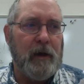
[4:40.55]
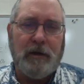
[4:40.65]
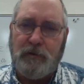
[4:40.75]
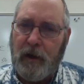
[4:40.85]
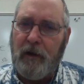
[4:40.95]

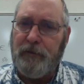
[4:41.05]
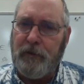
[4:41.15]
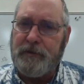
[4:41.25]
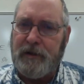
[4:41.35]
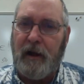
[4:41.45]
as we go
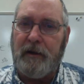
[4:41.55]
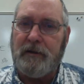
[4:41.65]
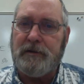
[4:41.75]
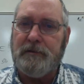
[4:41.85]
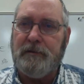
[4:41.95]
through
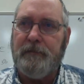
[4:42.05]
science,